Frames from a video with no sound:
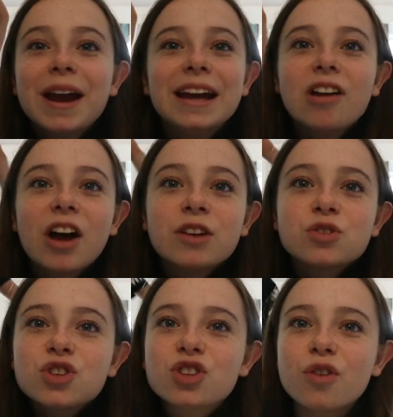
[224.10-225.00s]
me, like, it
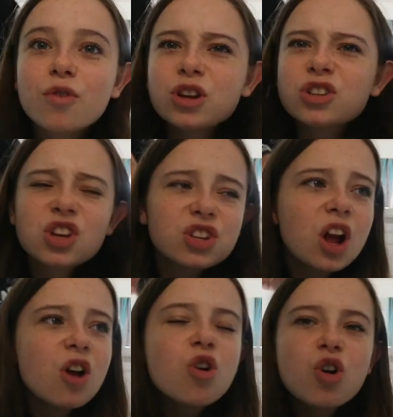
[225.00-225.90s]
was just so rude. It was just
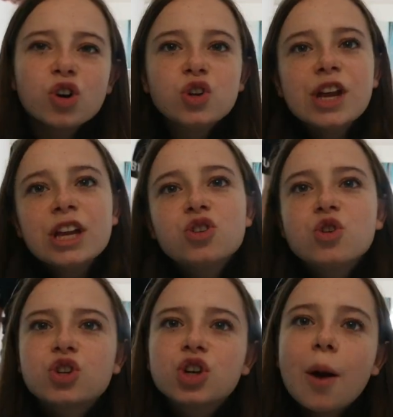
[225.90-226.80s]
like, oh,
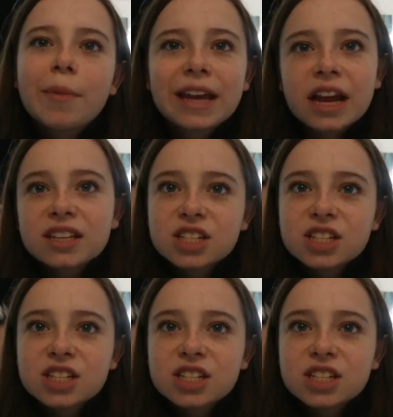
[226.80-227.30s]
you should come and get the